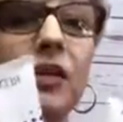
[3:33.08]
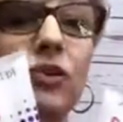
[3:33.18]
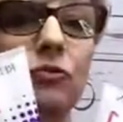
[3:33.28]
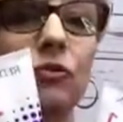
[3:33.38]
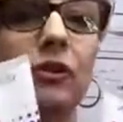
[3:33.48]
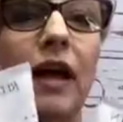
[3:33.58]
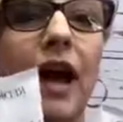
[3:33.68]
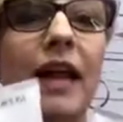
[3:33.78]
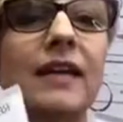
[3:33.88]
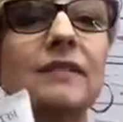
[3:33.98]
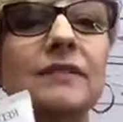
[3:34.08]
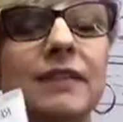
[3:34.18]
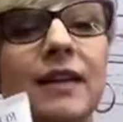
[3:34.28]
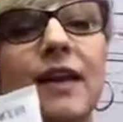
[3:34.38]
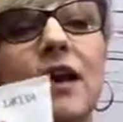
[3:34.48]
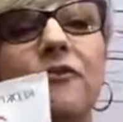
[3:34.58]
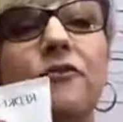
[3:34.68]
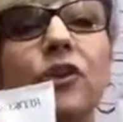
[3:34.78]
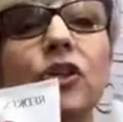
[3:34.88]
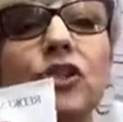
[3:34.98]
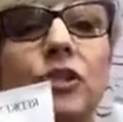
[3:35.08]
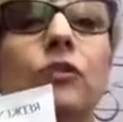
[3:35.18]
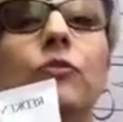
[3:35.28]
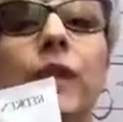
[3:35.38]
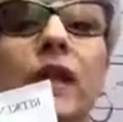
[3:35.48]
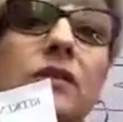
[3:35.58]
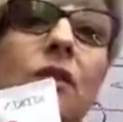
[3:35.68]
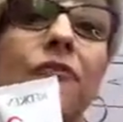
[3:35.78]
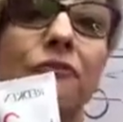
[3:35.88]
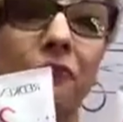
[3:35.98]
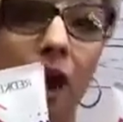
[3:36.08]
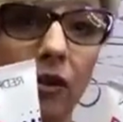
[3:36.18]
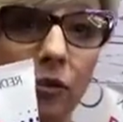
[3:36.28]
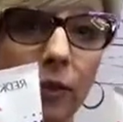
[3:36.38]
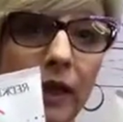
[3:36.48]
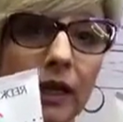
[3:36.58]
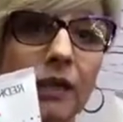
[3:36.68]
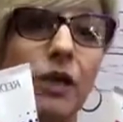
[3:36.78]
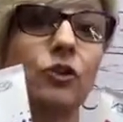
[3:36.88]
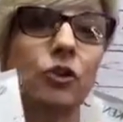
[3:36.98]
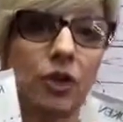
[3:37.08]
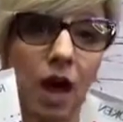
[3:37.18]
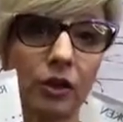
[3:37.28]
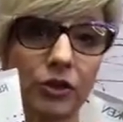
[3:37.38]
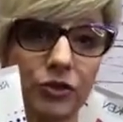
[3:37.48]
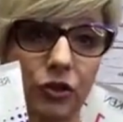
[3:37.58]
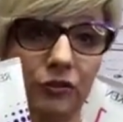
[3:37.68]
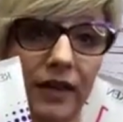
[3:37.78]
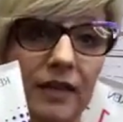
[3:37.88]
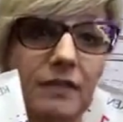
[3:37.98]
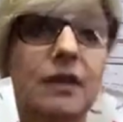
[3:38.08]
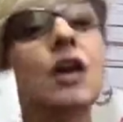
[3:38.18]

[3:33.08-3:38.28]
utilized for the two weeks following your color service.